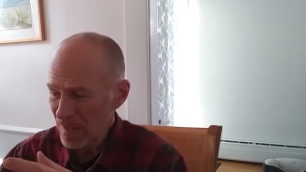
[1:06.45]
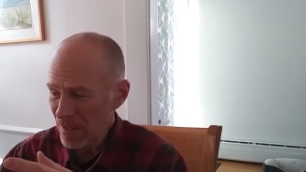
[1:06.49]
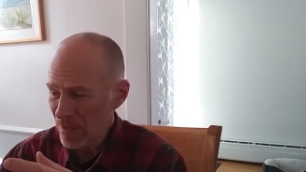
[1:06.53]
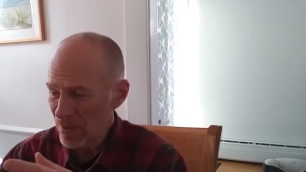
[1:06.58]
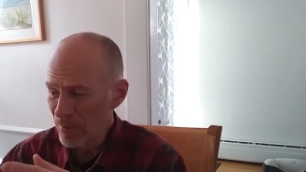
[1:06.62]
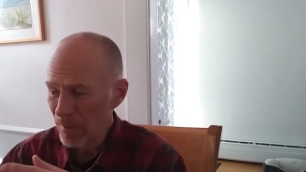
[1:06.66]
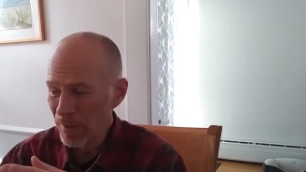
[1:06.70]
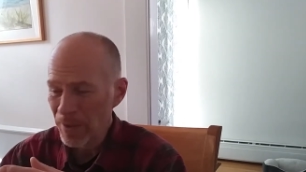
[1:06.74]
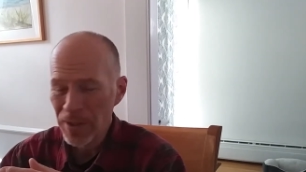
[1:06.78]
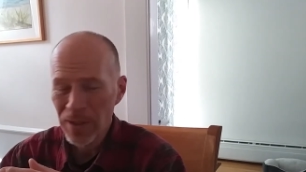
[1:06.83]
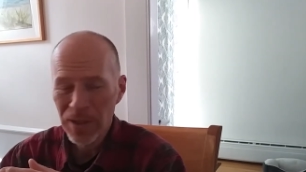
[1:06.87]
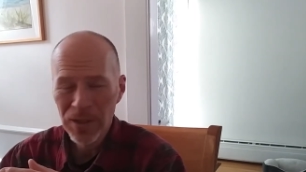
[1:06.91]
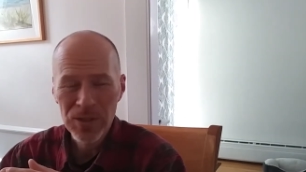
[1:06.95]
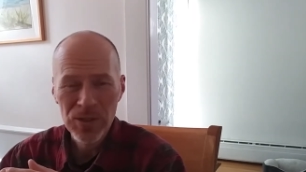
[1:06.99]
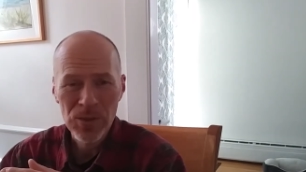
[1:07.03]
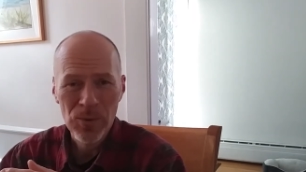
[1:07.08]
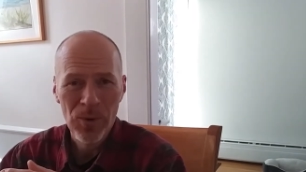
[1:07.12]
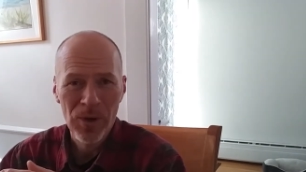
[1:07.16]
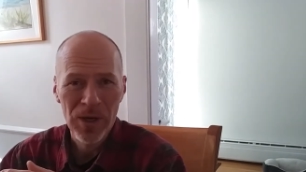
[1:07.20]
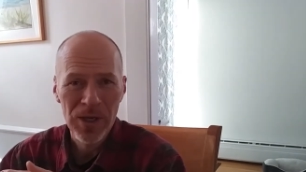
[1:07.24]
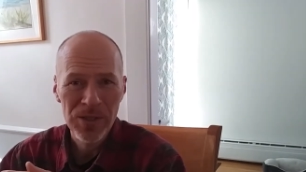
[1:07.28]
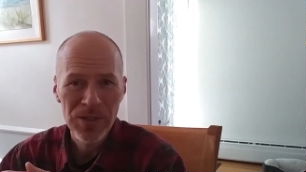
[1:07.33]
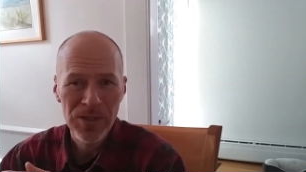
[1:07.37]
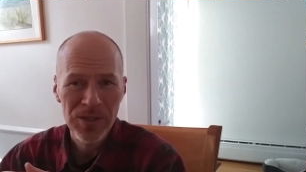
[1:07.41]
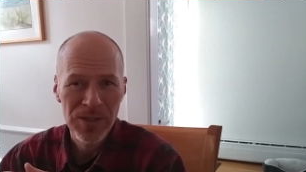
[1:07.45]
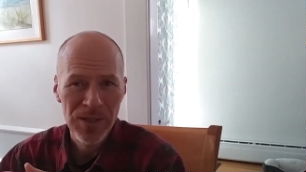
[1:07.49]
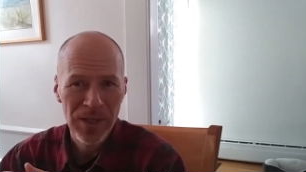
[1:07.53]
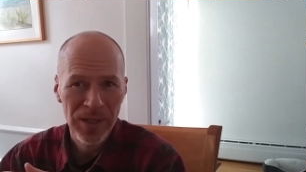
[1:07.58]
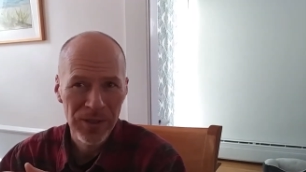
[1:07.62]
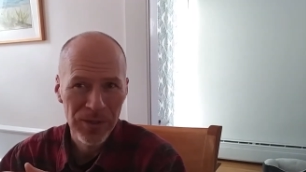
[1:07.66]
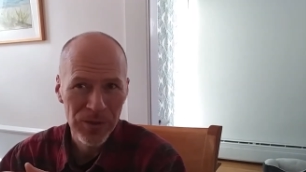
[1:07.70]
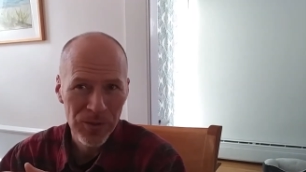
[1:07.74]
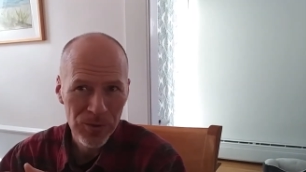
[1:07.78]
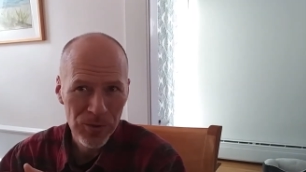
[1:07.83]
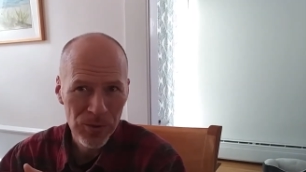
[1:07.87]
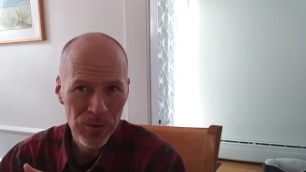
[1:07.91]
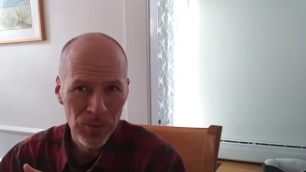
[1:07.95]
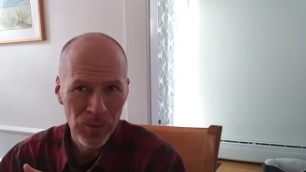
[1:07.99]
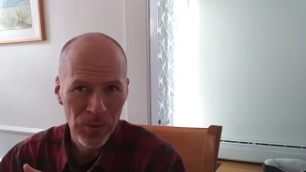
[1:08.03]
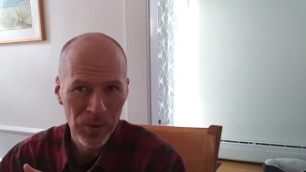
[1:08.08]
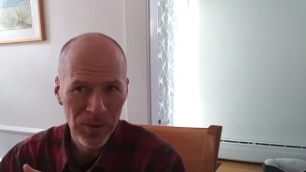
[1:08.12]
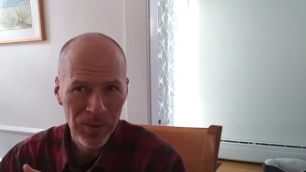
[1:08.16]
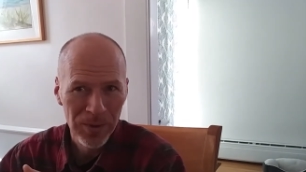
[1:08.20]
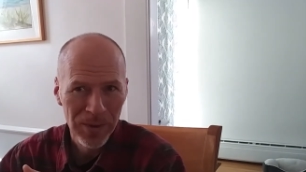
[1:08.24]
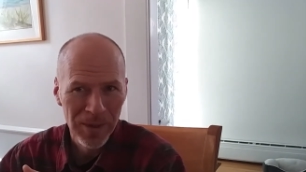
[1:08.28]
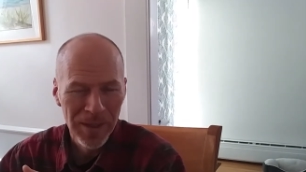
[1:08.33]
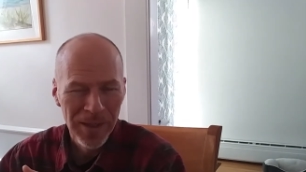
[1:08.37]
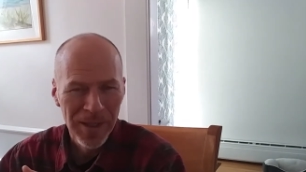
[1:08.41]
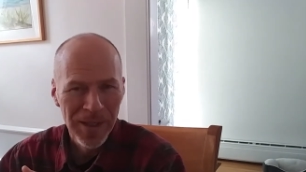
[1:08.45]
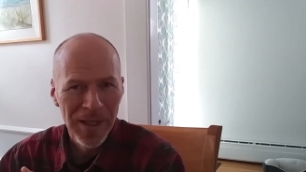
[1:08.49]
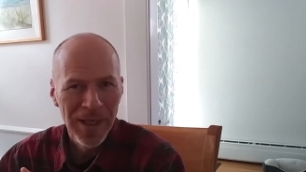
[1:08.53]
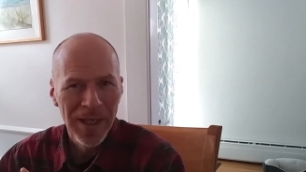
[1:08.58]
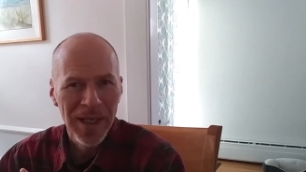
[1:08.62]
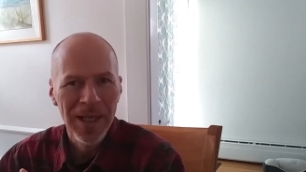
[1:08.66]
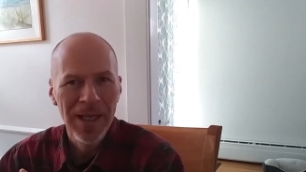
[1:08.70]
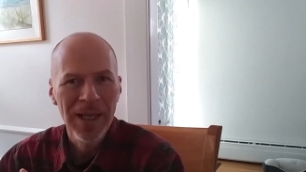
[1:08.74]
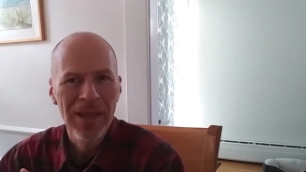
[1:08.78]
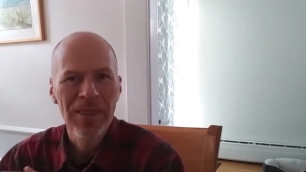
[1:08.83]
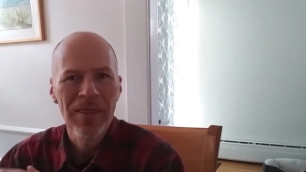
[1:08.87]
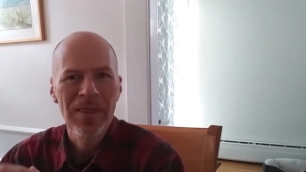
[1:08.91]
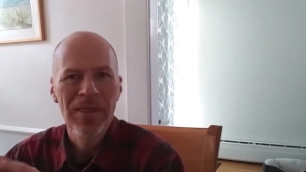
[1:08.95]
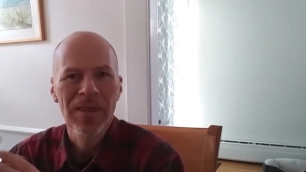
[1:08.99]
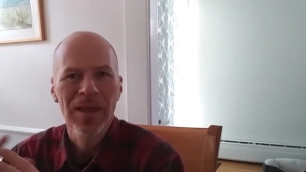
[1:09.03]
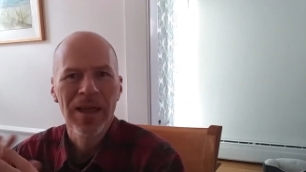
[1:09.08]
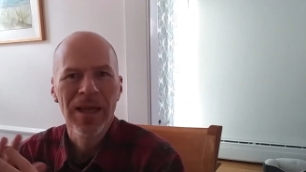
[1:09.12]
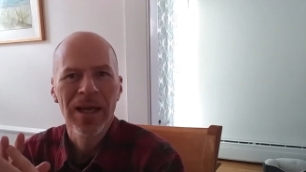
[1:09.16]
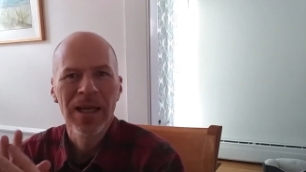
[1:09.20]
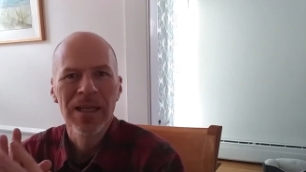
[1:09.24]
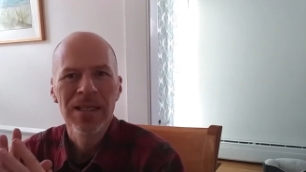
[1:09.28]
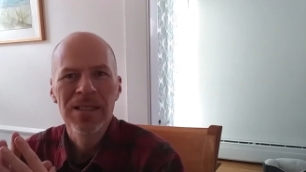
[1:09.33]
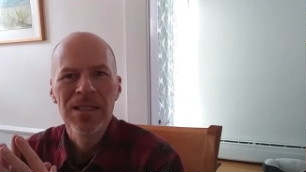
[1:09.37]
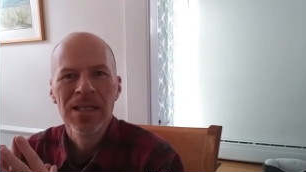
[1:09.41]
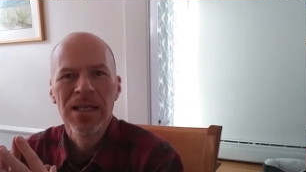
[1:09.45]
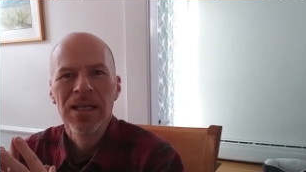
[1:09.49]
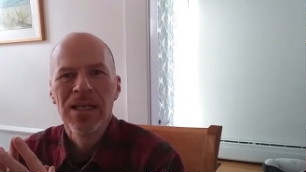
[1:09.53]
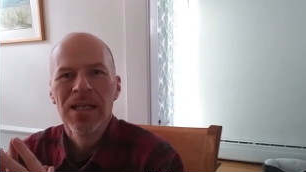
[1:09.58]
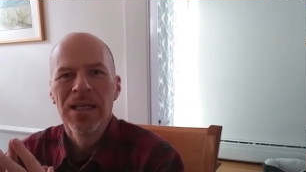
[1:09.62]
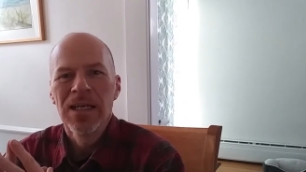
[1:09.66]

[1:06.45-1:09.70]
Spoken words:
Butternut squash is unusual in that